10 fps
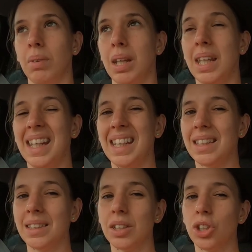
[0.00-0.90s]

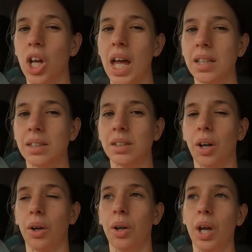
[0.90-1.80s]
knees to chest,
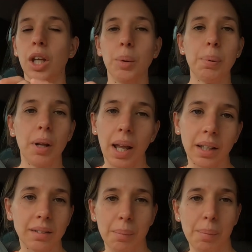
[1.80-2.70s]
so you put
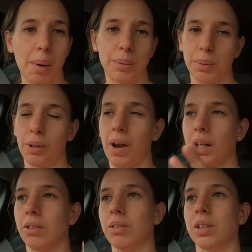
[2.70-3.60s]
like a dumbbell between your
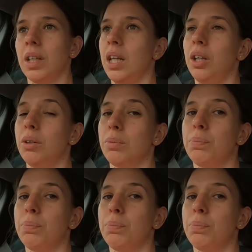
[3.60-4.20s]
ankles and then you